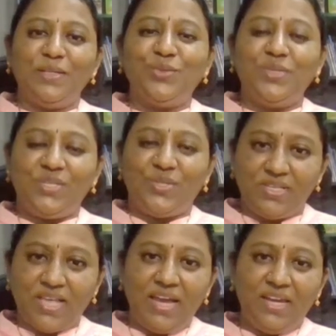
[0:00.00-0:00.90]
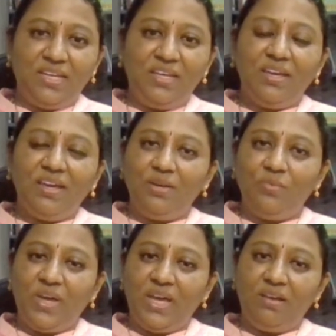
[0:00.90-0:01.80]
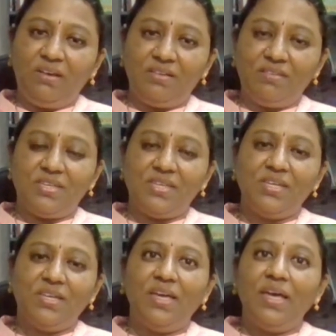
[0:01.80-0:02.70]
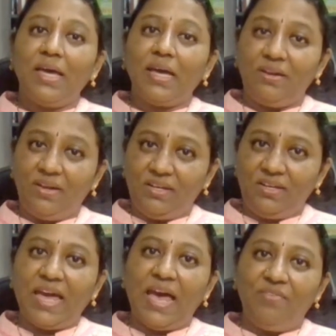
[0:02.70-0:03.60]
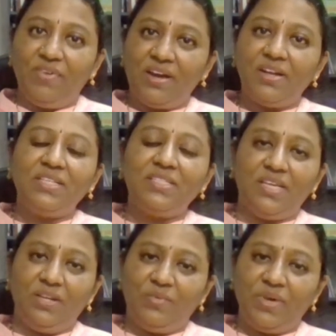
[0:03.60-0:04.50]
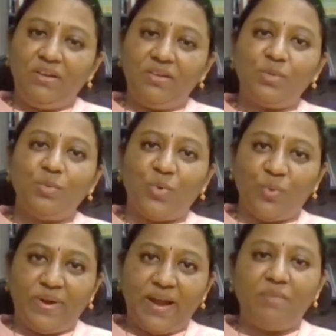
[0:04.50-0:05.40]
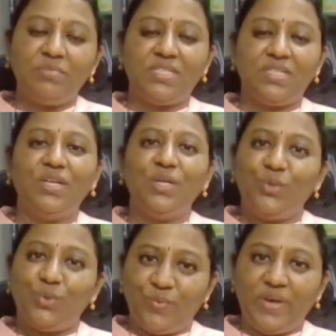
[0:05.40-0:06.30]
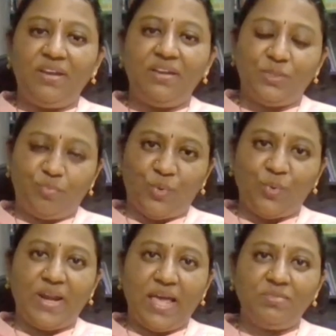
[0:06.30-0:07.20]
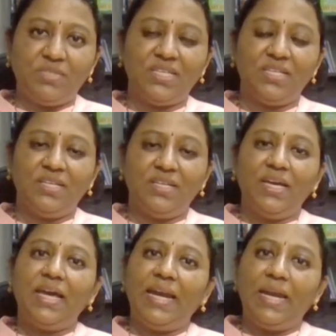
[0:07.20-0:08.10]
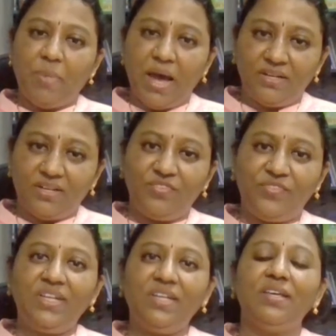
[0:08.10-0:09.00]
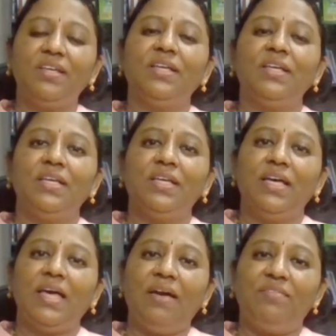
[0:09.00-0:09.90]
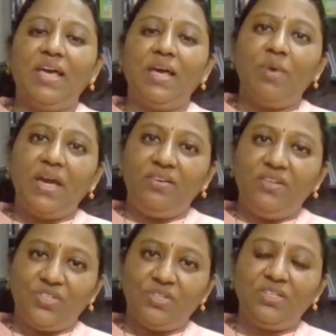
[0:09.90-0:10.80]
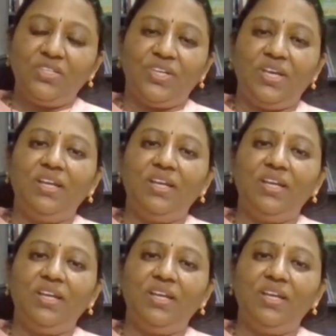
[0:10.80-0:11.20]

to the society in various, creating awareness in various programs, through various programs, and a part of it I have done my research